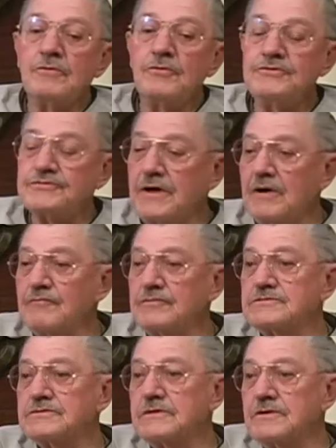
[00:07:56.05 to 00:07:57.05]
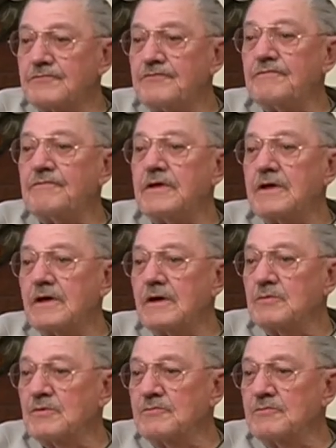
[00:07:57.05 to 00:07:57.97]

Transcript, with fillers: we salvaged a 50 caliber